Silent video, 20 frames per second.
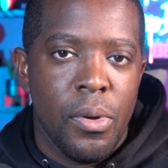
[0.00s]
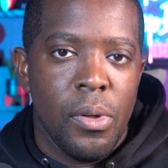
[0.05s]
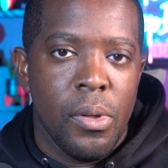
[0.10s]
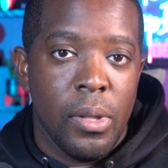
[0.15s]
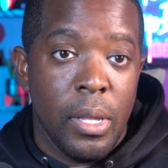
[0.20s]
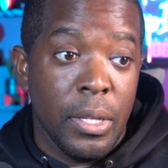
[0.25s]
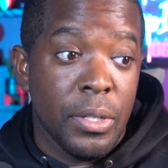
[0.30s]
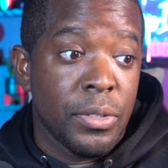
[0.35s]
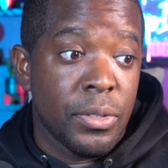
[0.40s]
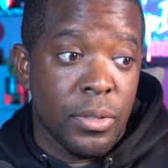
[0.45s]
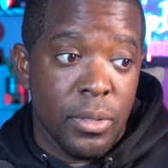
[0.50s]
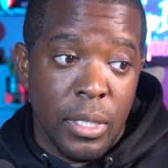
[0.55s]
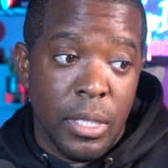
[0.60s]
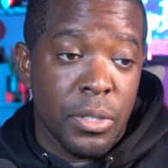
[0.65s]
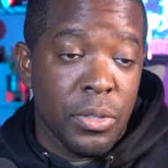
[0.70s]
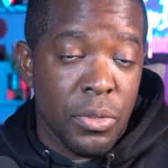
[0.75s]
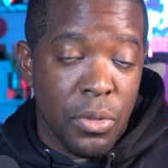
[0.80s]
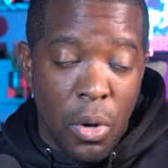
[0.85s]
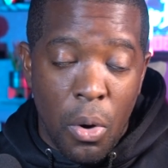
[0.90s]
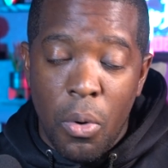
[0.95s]
is
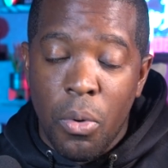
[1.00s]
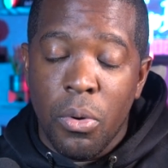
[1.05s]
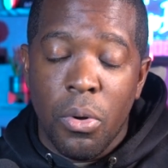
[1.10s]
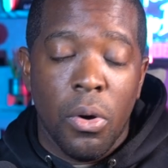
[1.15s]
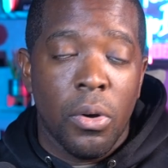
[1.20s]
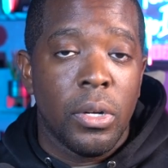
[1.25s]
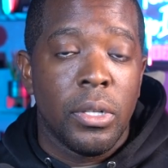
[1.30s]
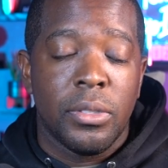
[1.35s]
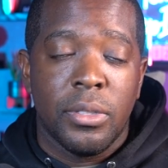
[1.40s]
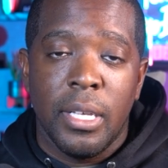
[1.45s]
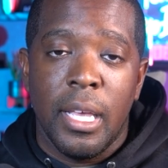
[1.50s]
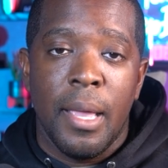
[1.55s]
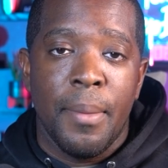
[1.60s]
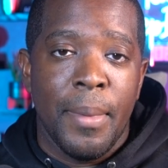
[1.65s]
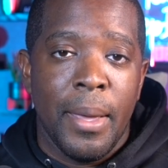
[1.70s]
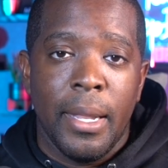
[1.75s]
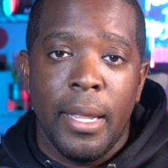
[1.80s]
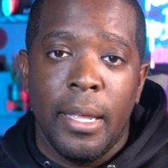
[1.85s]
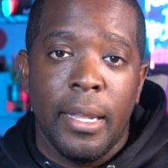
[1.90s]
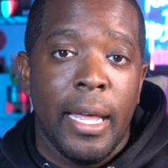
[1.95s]
is known on a team
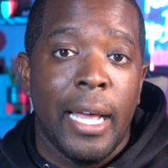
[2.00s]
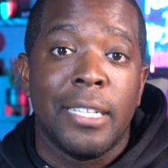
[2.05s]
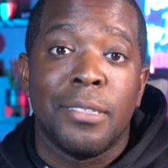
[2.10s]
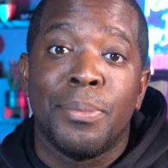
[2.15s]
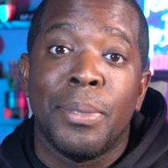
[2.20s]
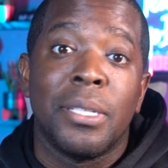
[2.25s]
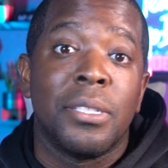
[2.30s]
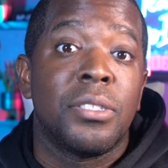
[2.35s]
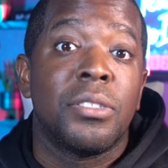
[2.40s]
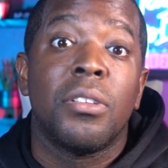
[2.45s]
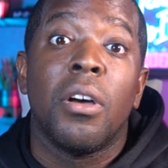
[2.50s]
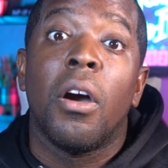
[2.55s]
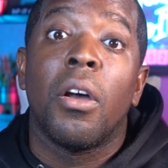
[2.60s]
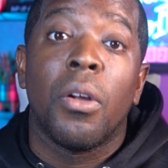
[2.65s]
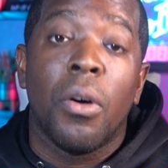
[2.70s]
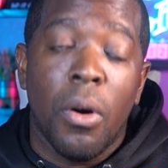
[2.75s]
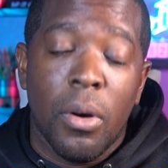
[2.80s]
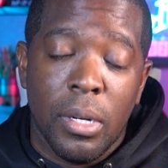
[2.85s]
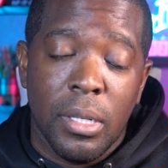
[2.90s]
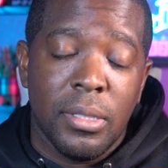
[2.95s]
and, and has been a
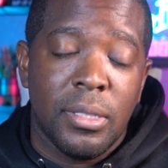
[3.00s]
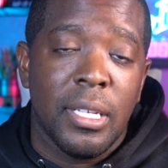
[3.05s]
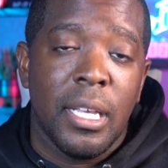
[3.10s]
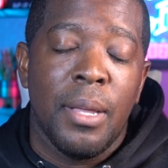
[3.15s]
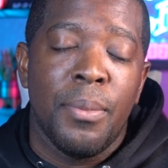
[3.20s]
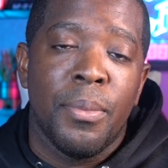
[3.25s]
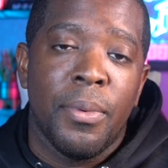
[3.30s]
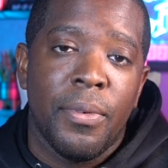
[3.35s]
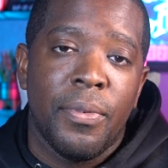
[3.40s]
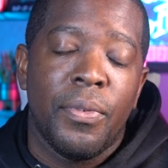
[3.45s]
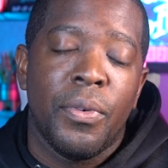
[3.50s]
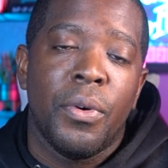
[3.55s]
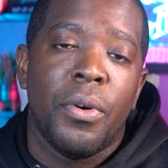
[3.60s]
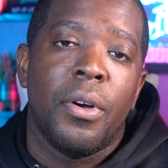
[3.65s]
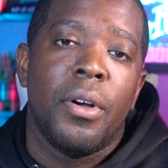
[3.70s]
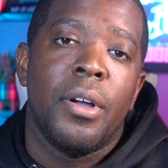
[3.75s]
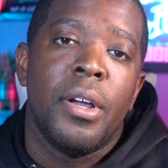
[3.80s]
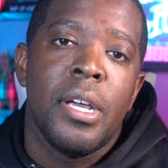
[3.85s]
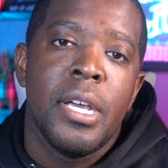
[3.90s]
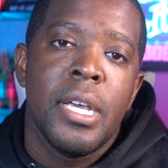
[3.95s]
starter on a team before.